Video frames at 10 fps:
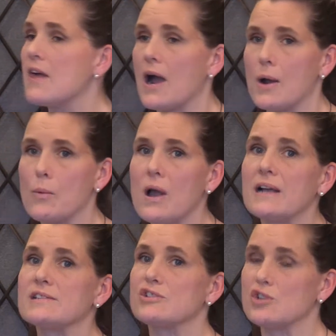The Heart
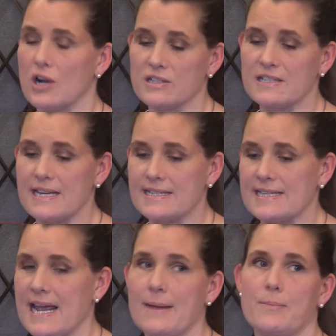Walk starts at
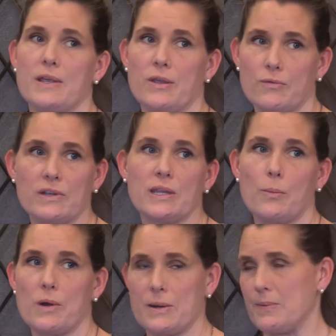10, but you really
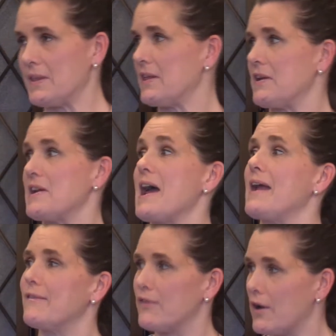want to be there at
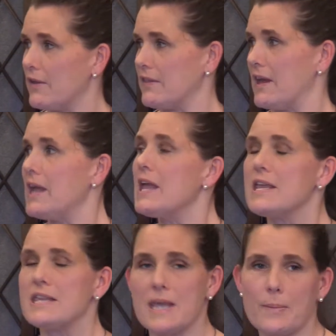9 for all the
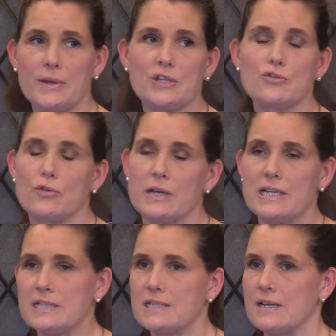yummy
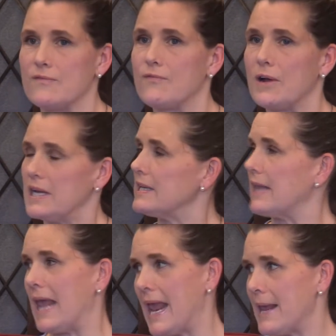treats and fun
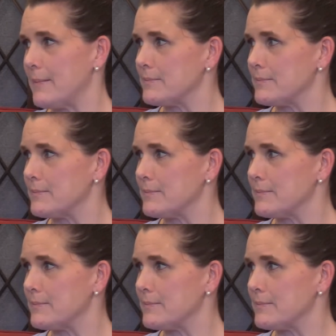games.